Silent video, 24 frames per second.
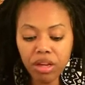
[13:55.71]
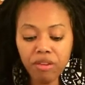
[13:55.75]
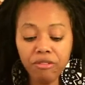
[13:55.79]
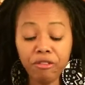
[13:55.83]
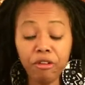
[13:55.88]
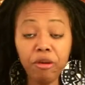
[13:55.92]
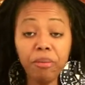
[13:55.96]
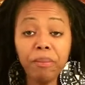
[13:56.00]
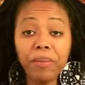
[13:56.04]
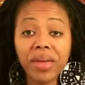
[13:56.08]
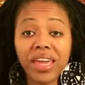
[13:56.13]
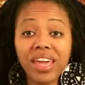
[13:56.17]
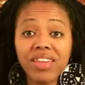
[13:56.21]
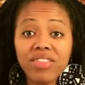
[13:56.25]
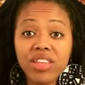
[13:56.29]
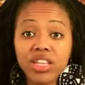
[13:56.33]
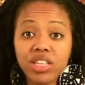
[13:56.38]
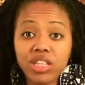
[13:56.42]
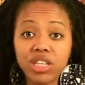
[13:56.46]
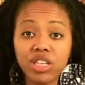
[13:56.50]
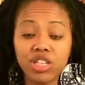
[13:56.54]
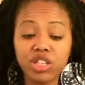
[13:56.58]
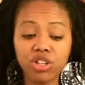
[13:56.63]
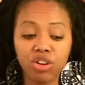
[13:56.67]
for me,
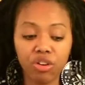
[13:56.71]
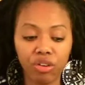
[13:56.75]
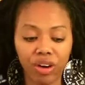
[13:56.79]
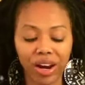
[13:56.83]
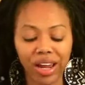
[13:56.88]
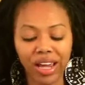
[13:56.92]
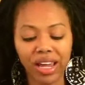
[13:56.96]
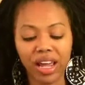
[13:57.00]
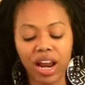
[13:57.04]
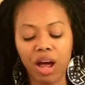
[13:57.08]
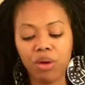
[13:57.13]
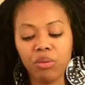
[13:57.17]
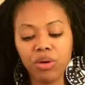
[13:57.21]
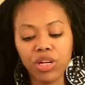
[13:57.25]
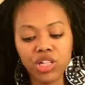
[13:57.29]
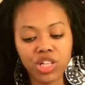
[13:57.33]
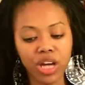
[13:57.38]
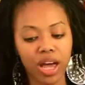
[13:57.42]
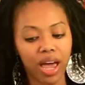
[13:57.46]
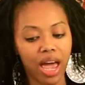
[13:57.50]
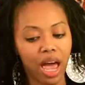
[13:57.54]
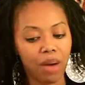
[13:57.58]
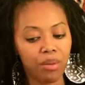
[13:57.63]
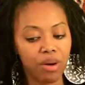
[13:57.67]
this is great. And I wish
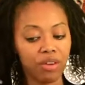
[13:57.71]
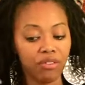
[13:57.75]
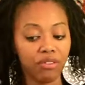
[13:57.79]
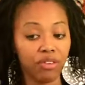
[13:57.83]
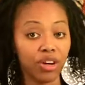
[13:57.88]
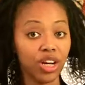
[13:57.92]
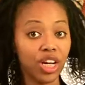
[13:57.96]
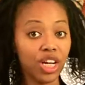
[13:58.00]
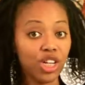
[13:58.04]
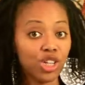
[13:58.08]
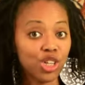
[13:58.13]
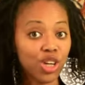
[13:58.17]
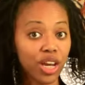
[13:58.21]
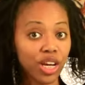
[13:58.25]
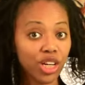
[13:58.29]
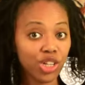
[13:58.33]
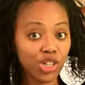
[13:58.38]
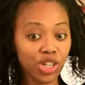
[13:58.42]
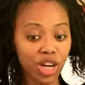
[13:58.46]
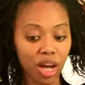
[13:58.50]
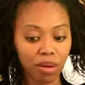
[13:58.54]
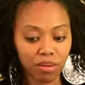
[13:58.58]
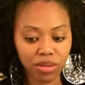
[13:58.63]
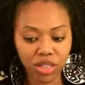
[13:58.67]
I had one for each
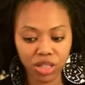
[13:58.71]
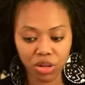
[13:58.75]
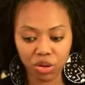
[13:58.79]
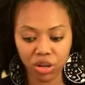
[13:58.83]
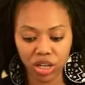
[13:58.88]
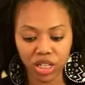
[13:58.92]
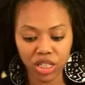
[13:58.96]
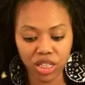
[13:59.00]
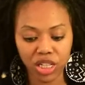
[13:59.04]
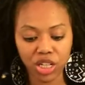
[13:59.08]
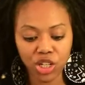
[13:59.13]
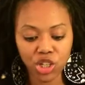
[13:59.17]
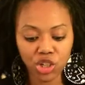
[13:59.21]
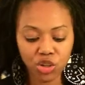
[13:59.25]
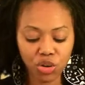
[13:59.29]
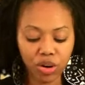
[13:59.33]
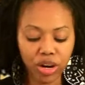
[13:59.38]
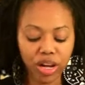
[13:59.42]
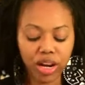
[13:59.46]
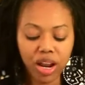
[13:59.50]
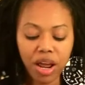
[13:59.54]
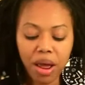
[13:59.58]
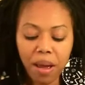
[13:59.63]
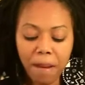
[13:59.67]
nation I was going to teach
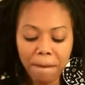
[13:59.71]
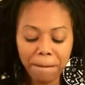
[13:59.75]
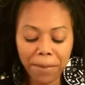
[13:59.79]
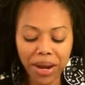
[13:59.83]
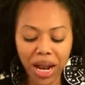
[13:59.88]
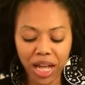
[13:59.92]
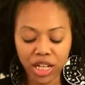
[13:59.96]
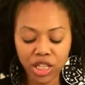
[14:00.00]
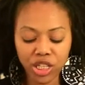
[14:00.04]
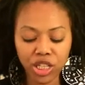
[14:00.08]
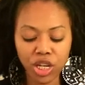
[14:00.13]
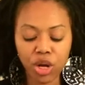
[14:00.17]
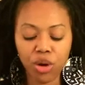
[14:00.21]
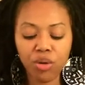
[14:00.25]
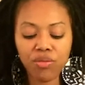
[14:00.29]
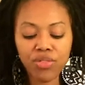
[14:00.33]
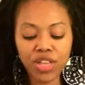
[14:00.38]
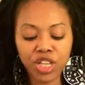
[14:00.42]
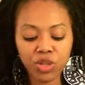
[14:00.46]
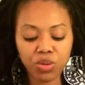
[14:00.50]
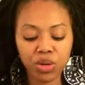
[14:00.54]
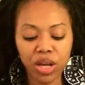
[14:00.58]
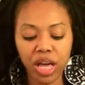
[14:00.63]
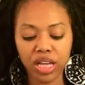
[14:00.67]
on, but I don't.
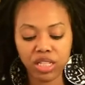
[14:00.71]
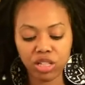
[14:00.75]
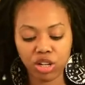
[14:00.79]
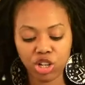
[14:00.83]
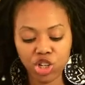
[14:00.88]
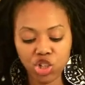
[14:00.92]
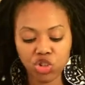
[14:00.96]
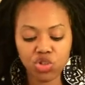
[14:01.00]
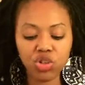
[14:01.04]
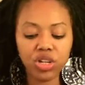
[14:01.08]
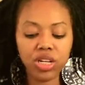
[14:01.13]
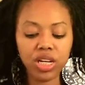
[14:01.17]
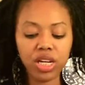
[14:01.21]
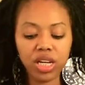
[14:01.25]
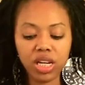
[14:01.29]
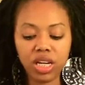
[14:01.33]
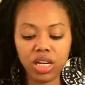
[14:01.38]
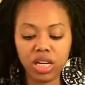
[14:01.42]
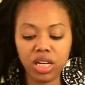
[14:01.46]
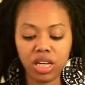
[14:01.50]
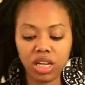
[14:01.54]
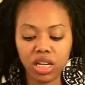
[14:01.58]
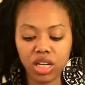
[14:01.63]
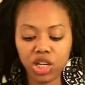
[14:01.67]
This one has Australia,
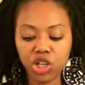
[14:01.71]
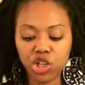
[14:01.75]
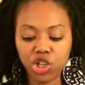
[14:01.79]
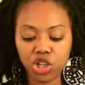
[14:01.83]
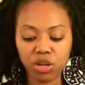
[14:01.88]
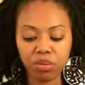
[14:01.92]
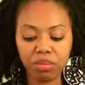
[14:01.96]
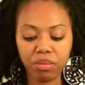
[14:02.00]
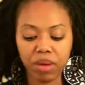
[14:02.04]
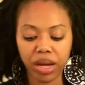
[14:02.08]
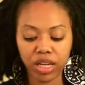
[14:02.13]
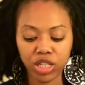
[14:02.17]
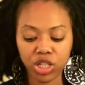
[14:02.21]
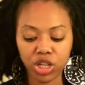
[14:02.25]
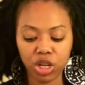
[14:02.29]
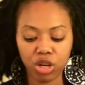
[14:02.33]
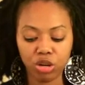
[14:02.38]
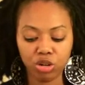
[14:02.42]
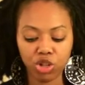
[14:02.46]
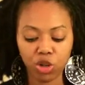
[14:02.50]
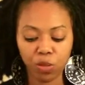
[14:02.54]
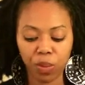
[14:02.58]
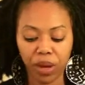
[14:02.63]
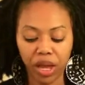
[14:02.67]
India, Egypt,
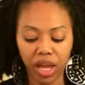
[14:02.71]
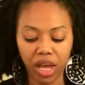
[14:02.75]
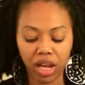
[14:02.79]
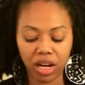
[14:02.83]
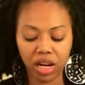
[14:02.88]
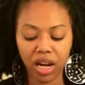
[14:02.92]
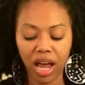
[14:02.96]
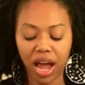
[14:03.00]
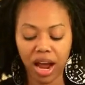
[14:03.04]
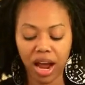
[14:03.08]
Mexico, Japan, and